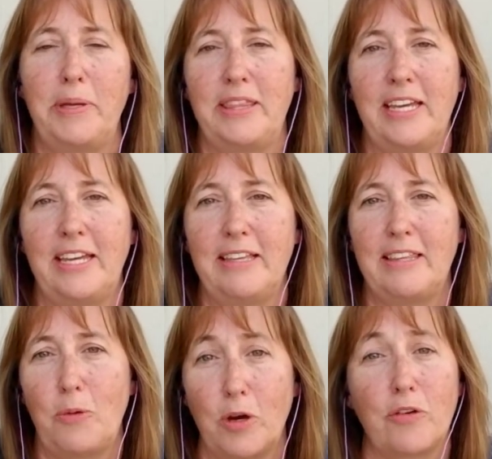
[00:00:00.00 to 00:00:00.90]
But
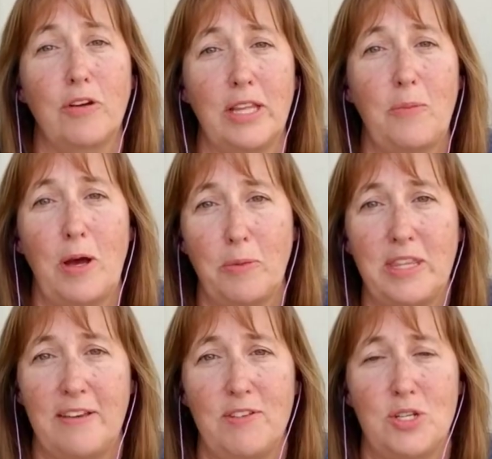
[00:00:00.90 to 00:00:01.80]
they work really well
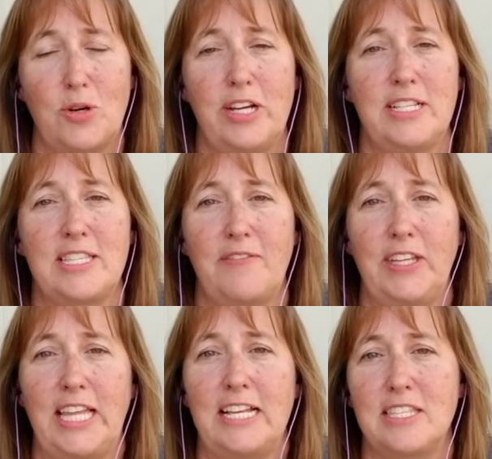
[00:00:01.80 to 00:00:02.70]
with inventory and stuff
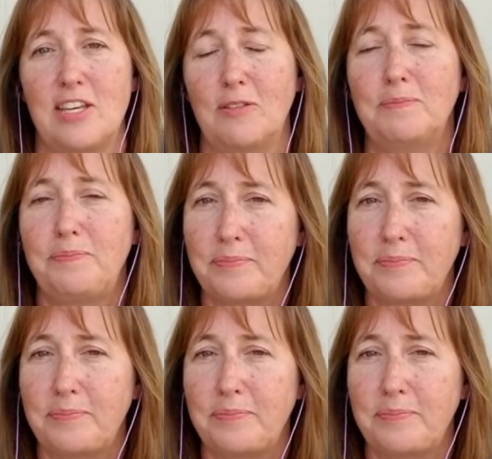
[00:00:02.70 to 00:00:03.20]
like that. So